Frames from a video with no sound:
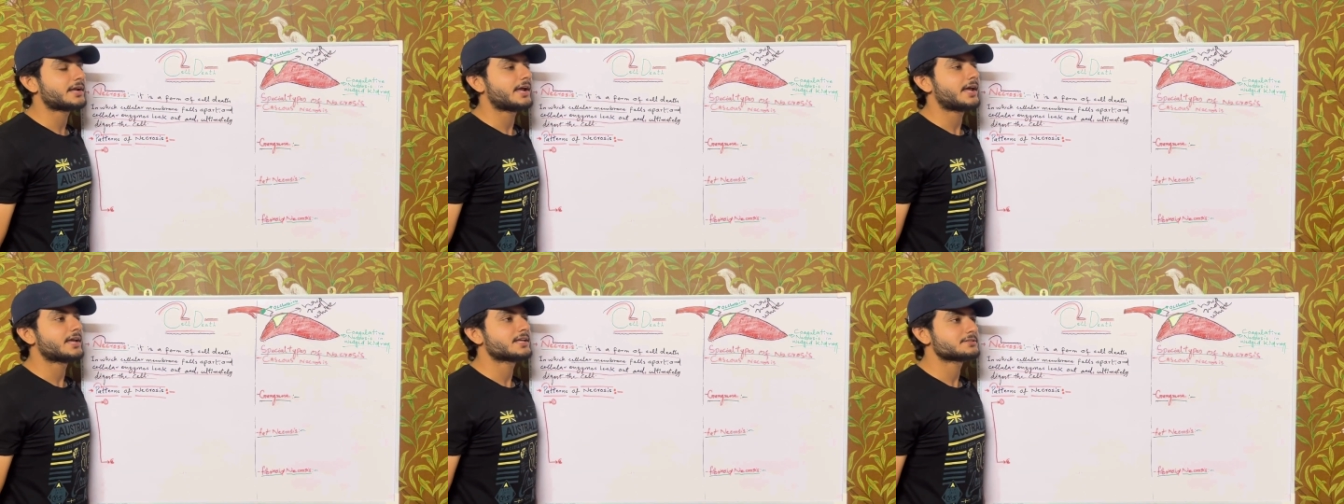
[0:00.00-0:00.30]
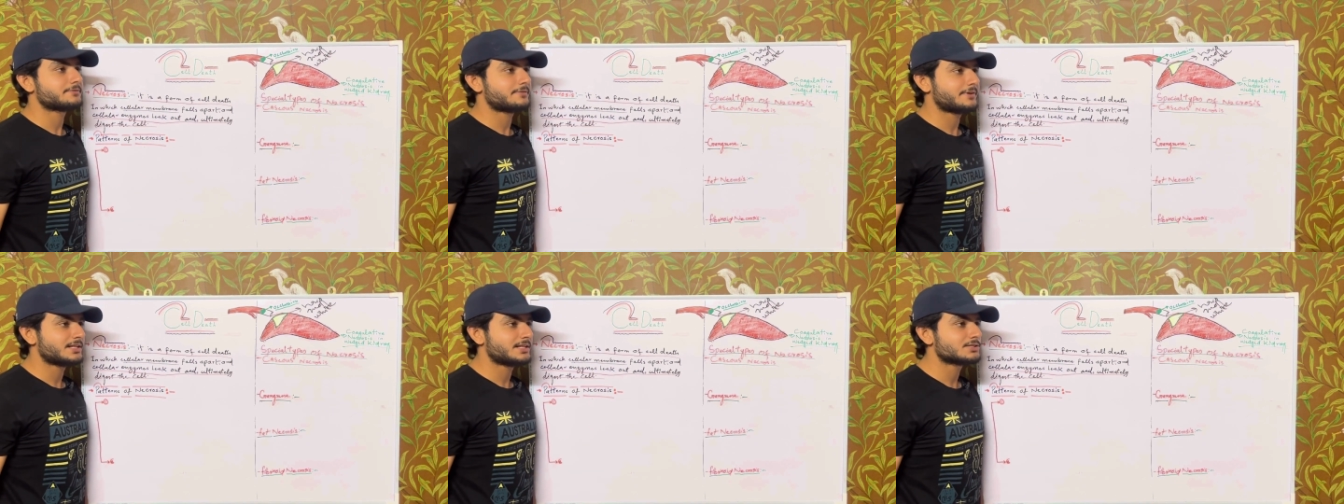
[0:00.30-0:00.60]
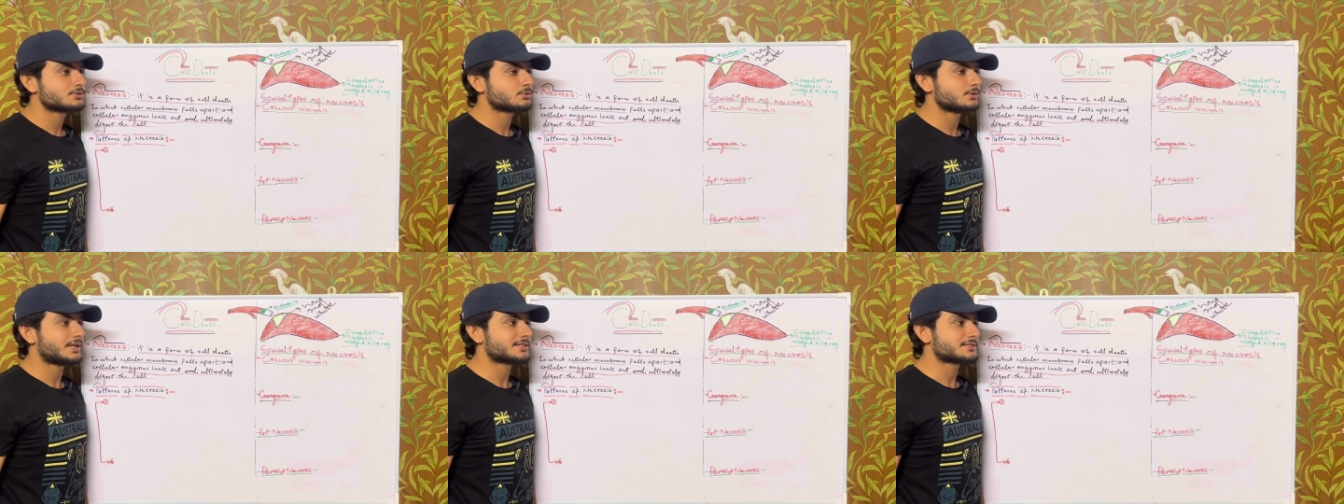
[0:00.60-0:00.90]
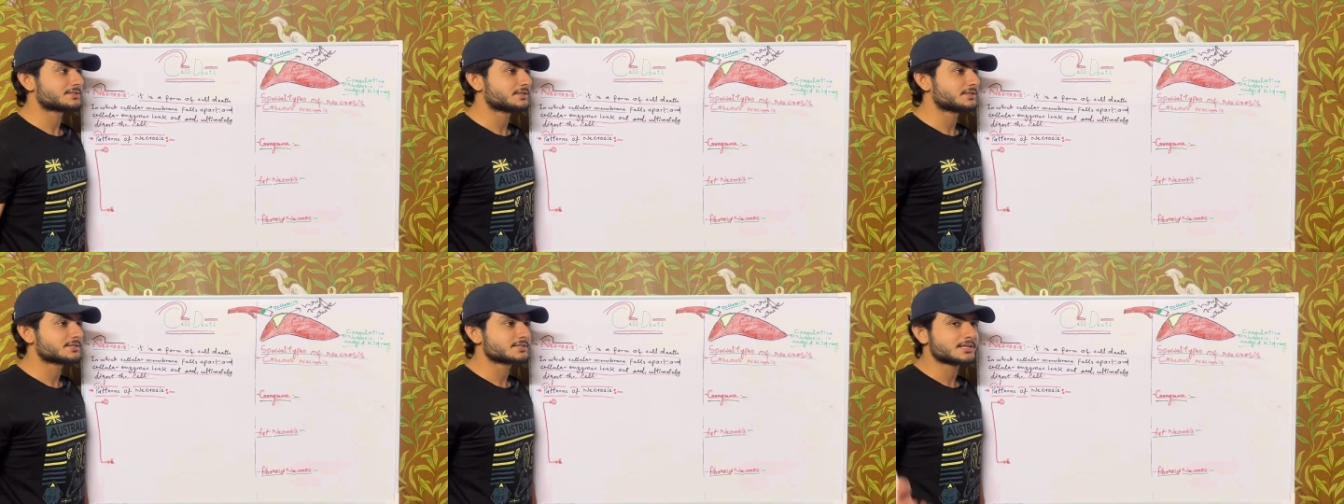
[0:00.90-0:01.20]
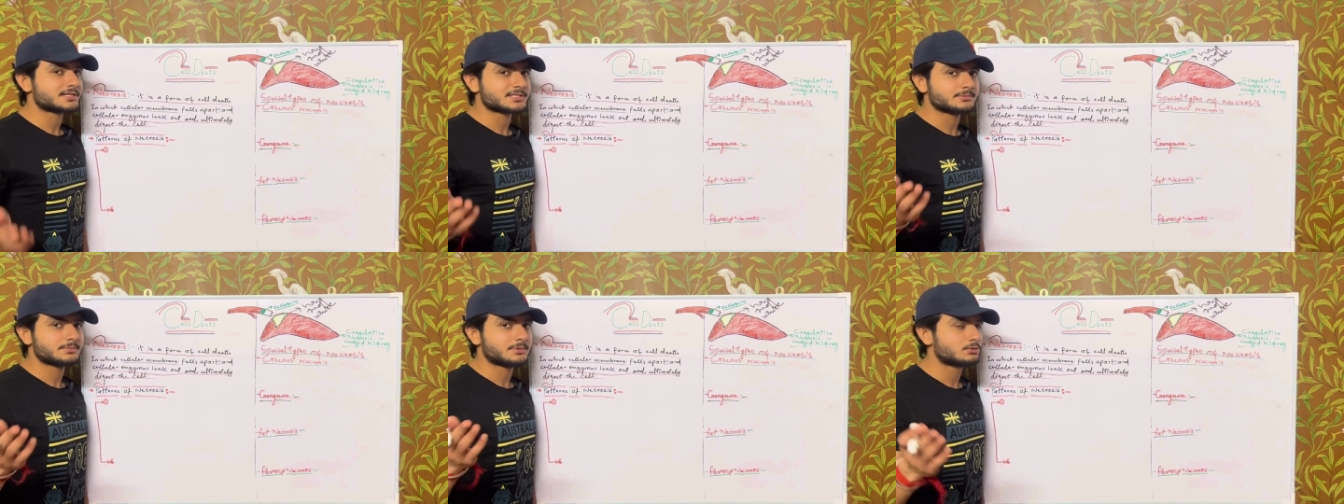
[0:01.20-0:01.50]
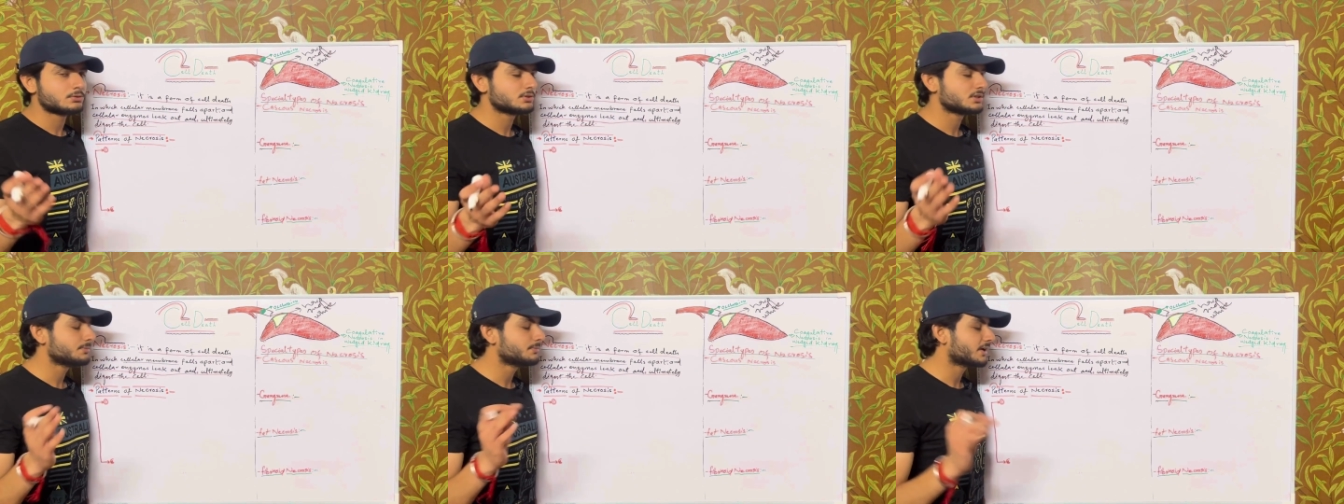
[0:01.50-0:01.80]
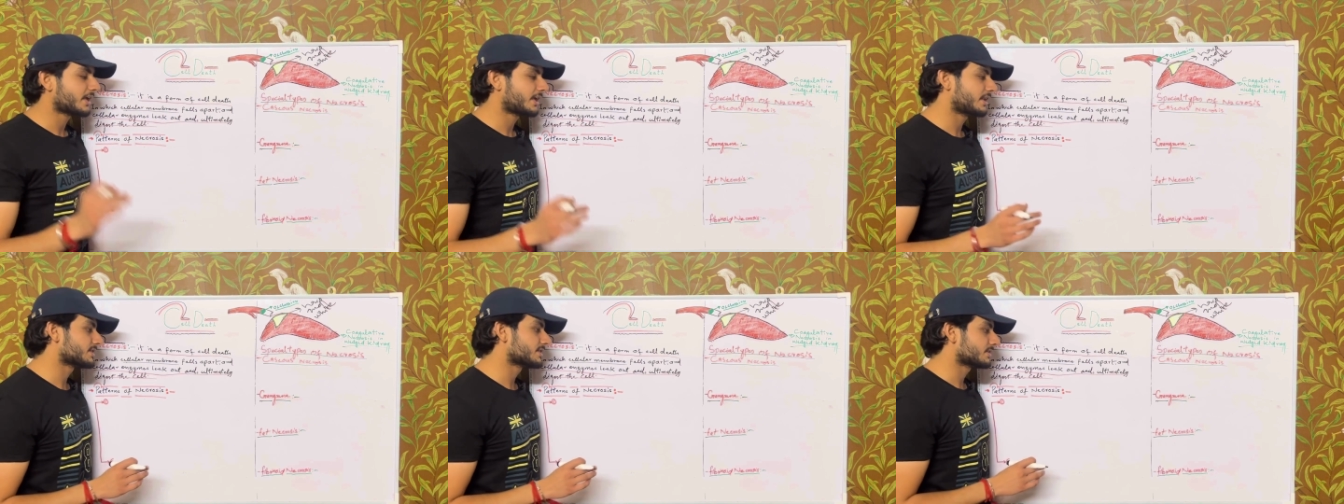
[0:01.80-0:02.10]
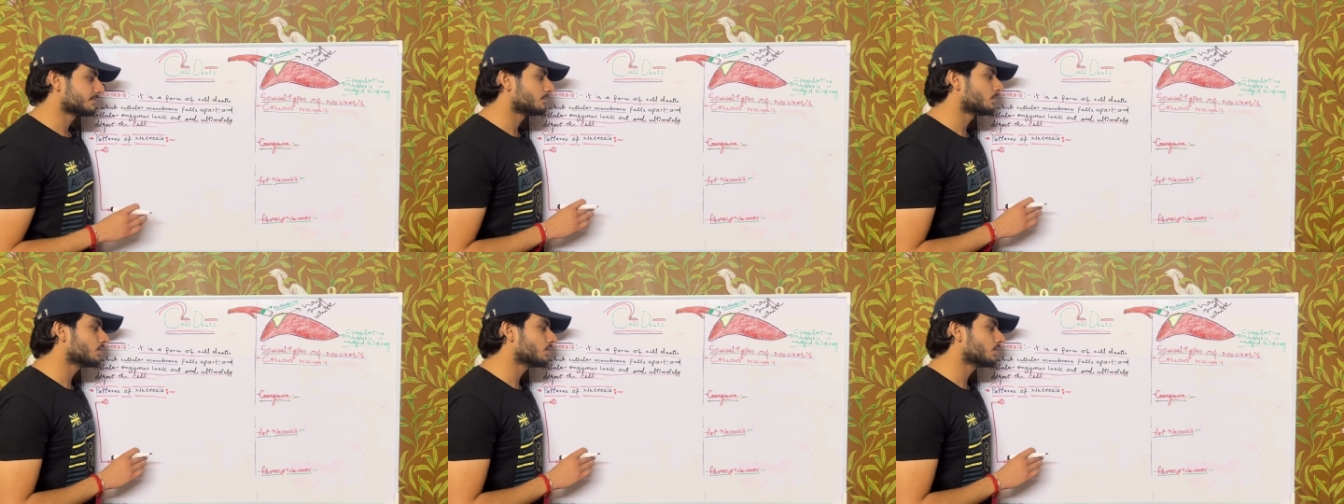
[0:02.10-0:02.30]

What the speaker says: as well. So let's discuss about the mechanism.